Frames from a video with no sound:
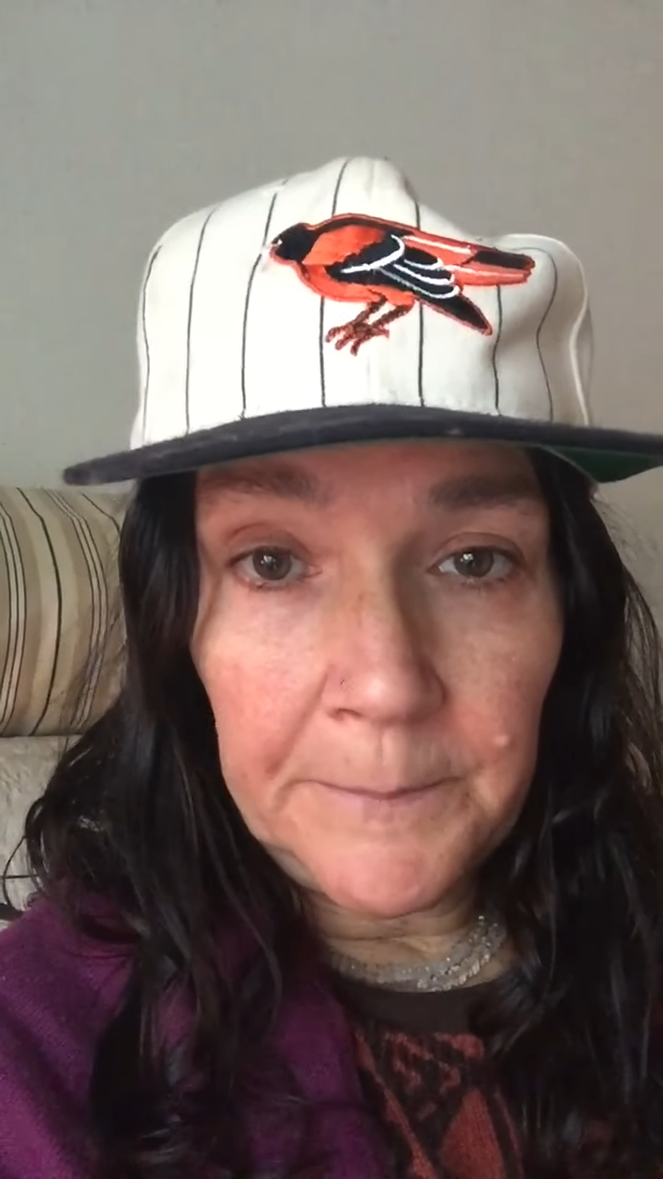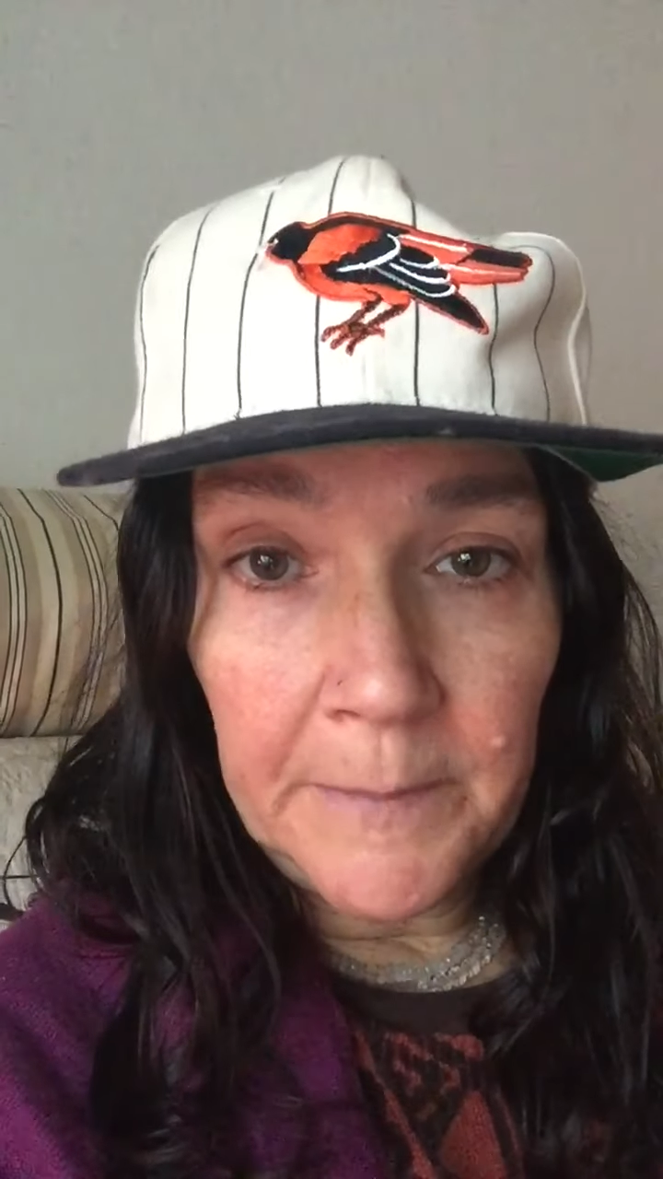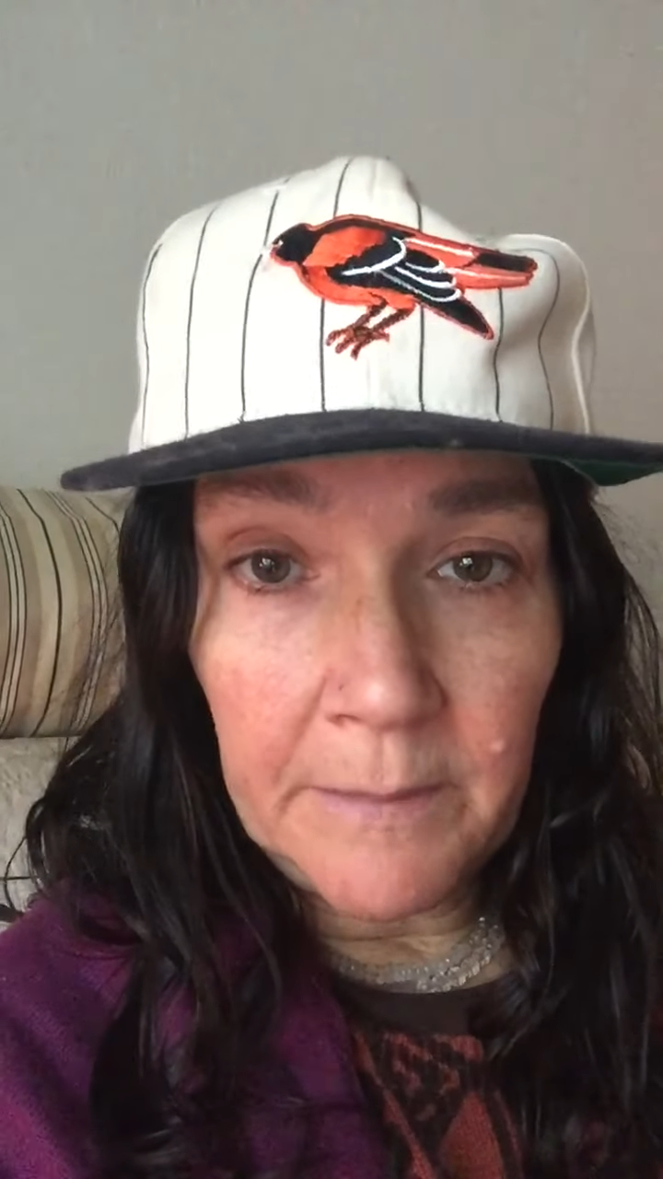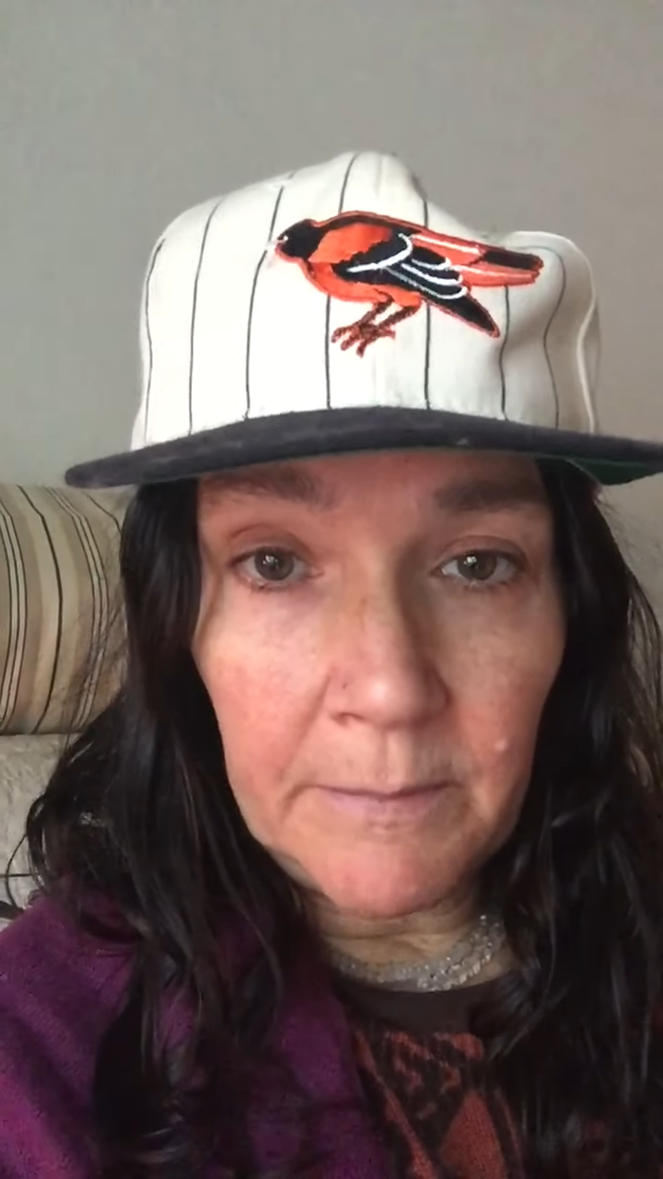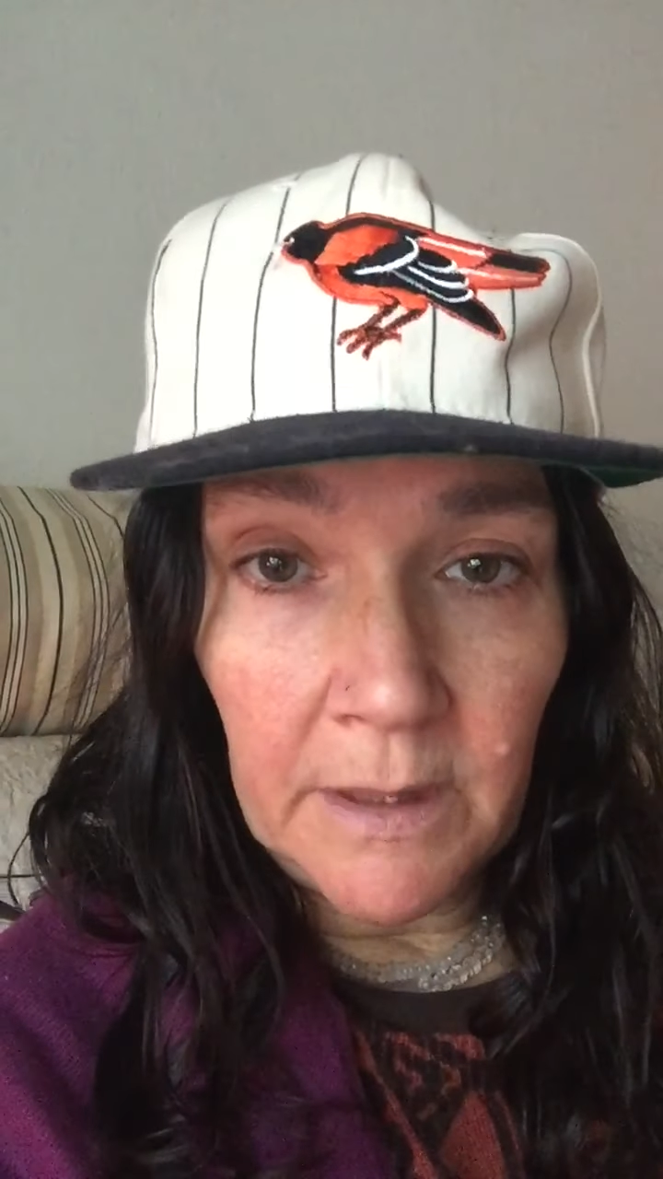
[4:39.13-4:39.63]

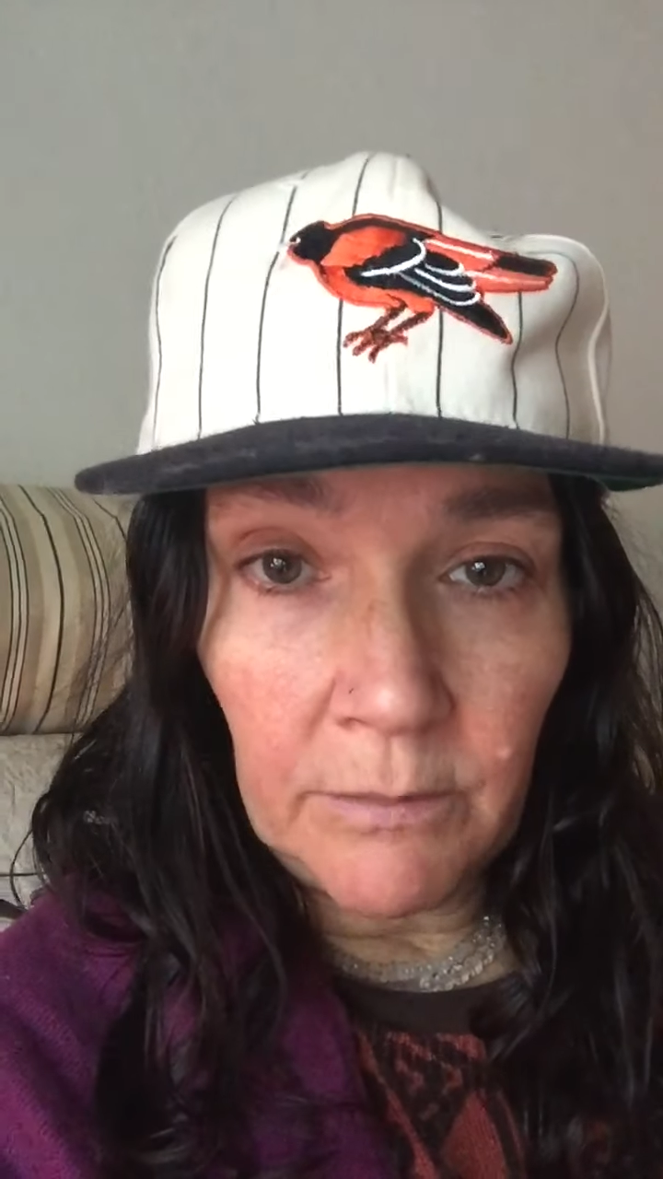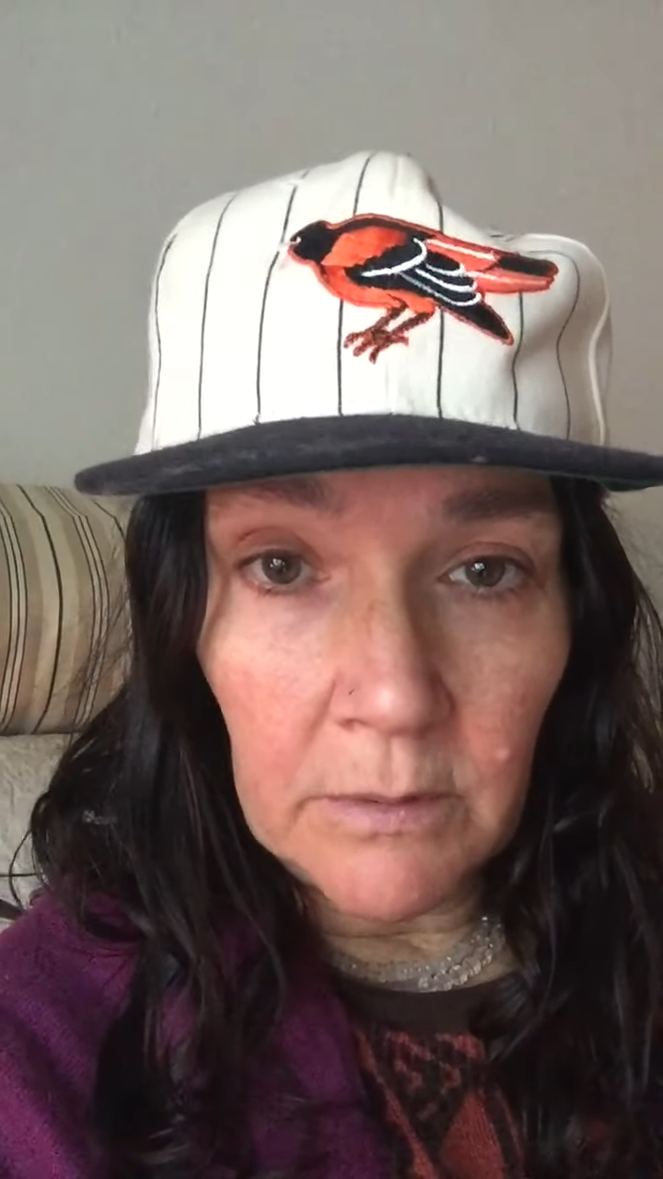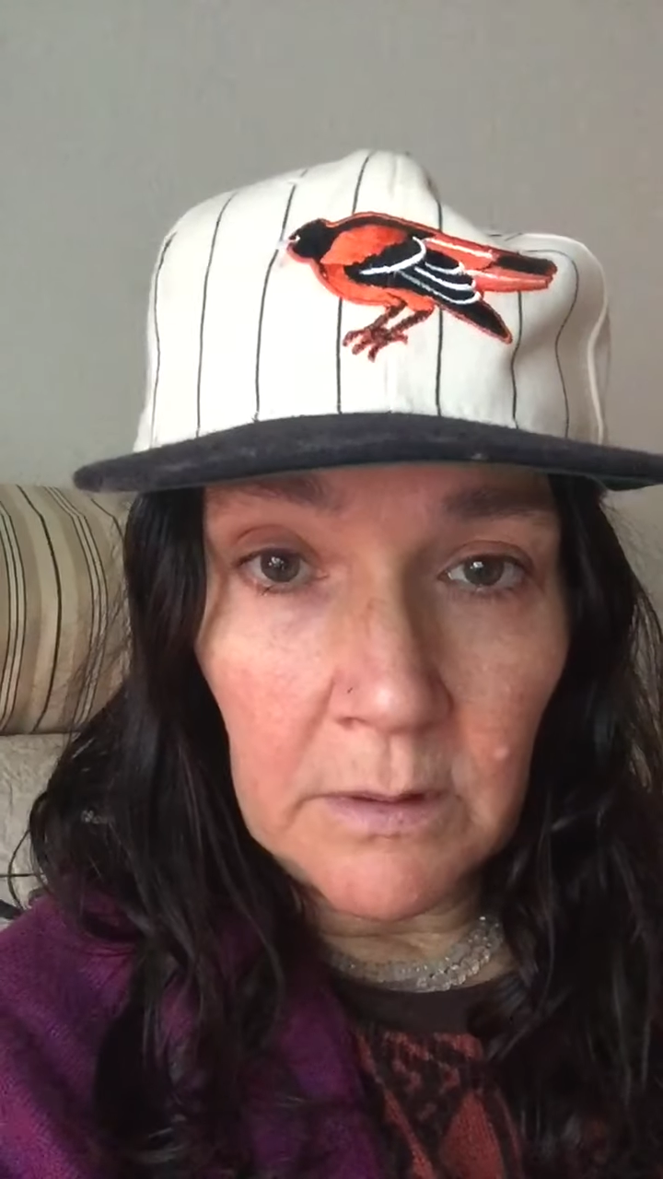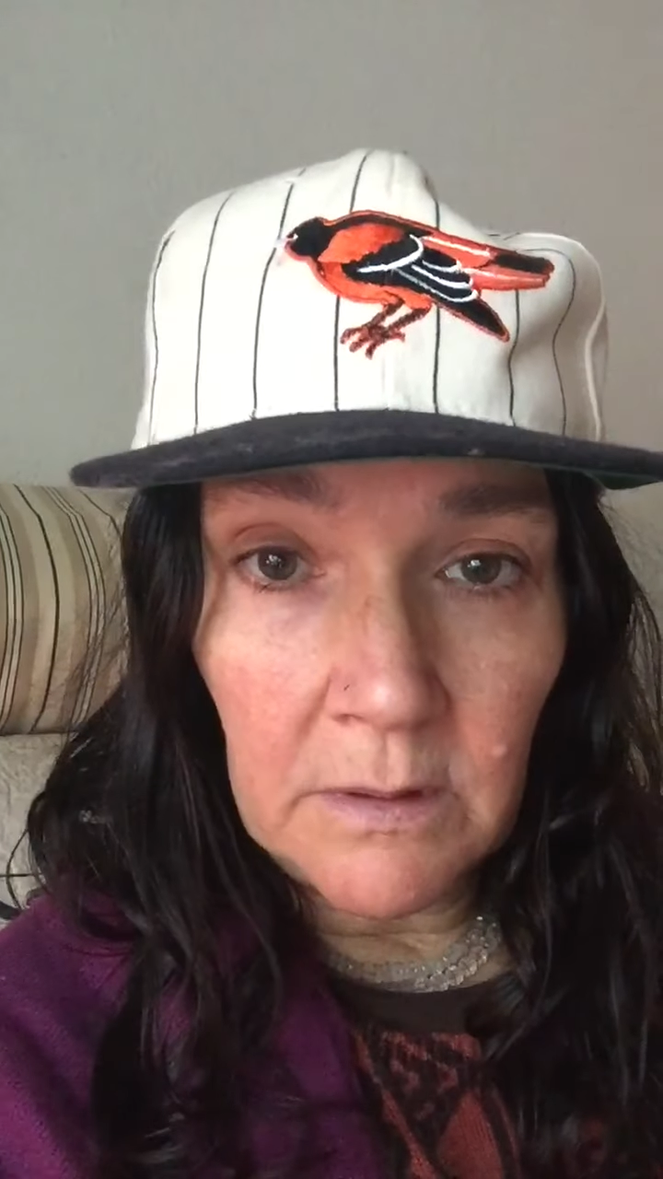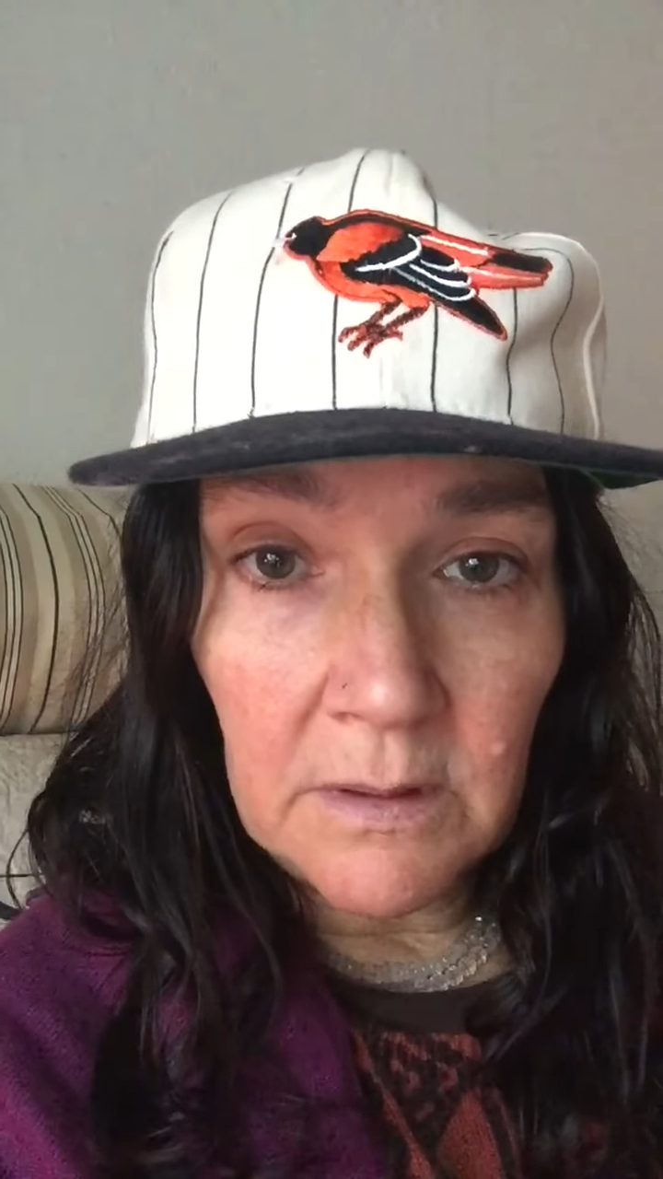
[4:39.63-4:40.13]
in my
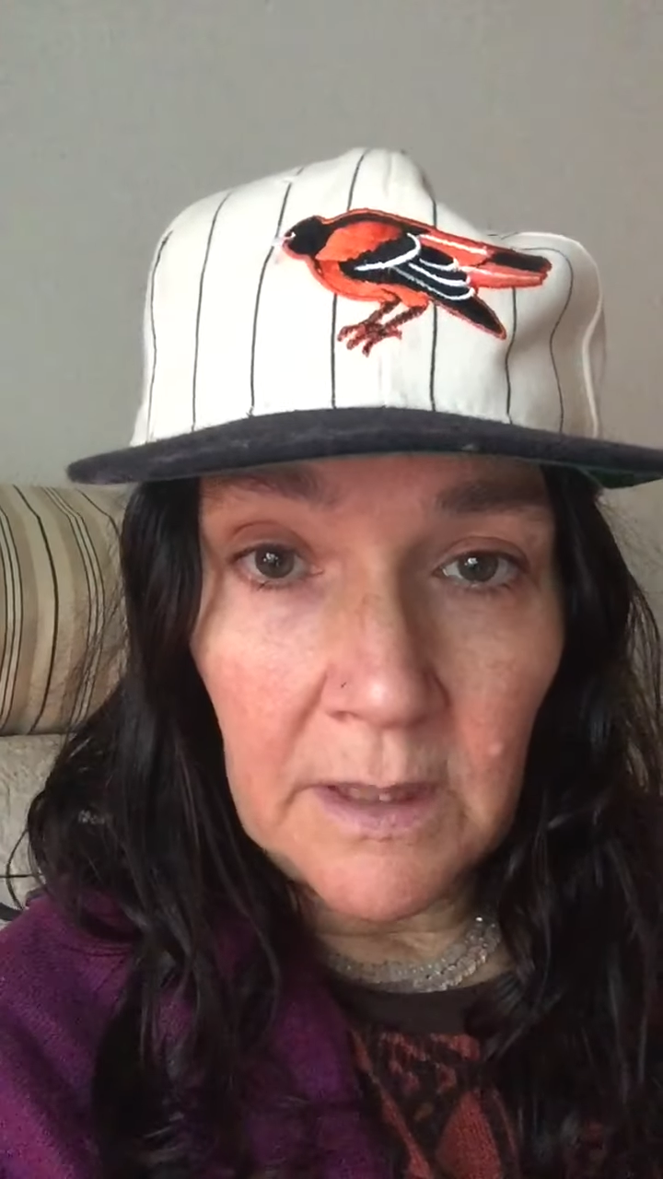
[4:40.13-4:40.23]
world.